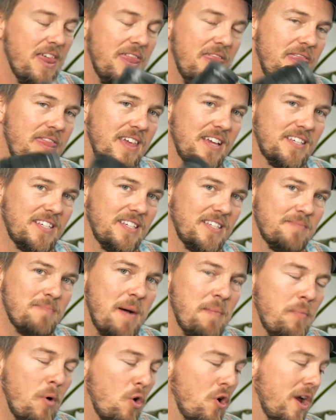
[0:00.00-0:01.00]
This is my
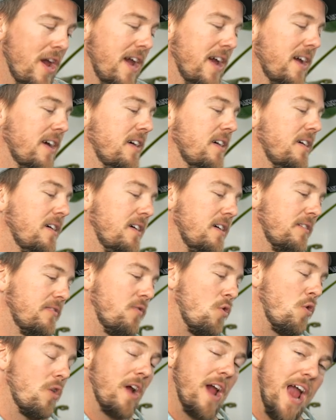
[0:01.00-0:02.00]
boy
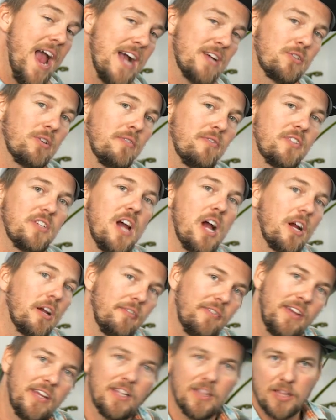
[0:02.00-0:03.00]
for
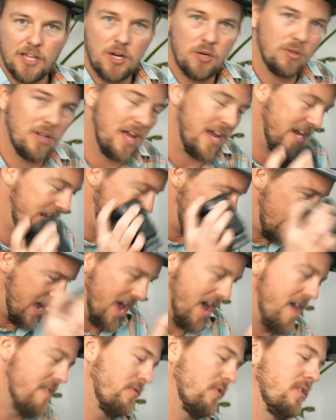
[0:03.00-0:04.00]
astrophotography, low light,
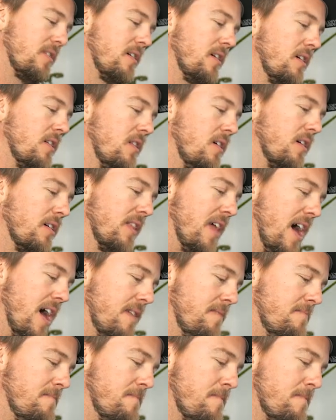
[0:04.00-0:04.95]
everything along that.